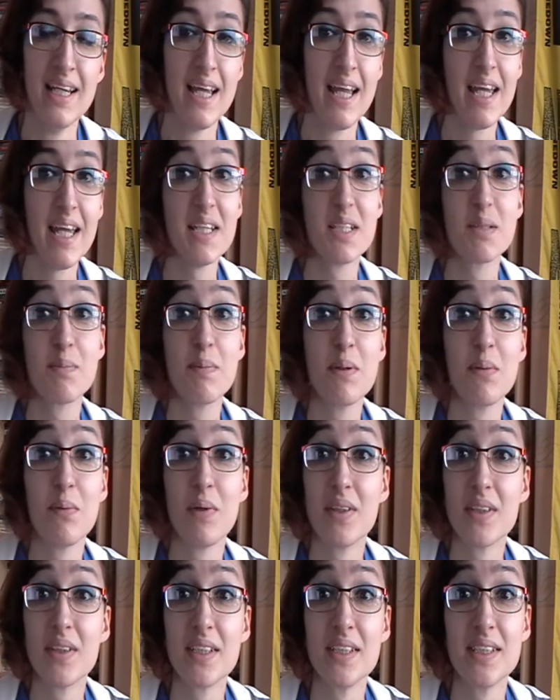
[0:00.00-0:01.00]
It's been a
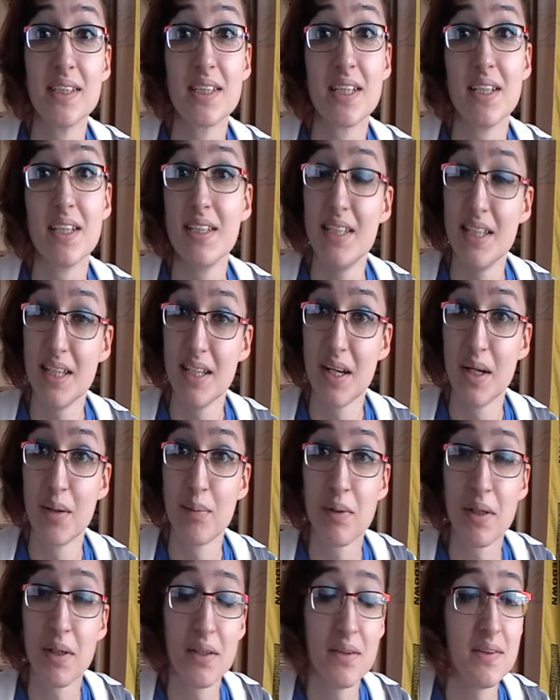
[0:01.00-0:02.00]
while since I did an
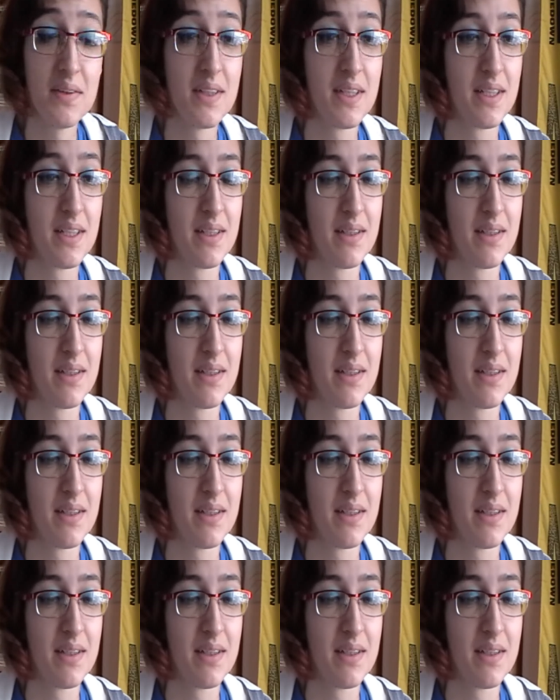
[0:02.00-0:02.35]
upload.